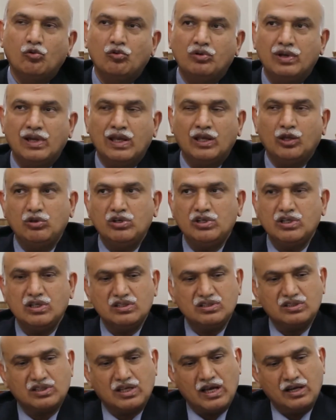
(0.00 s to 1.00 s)

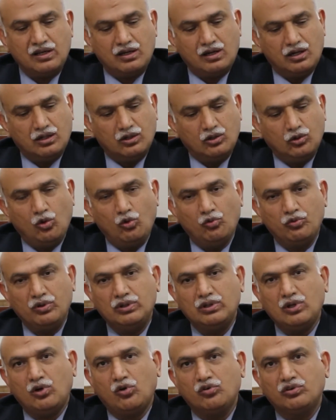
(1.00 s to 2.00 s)
Languages cannot grow
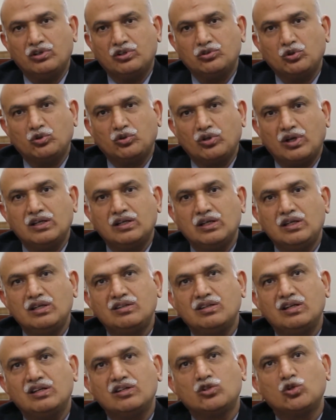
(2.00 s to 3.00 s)
without the
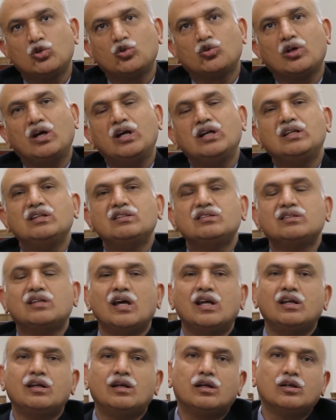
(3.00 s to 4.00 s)
societies, and societies
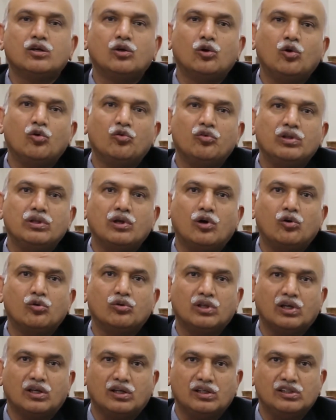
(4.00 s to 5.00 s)
cannot grow without the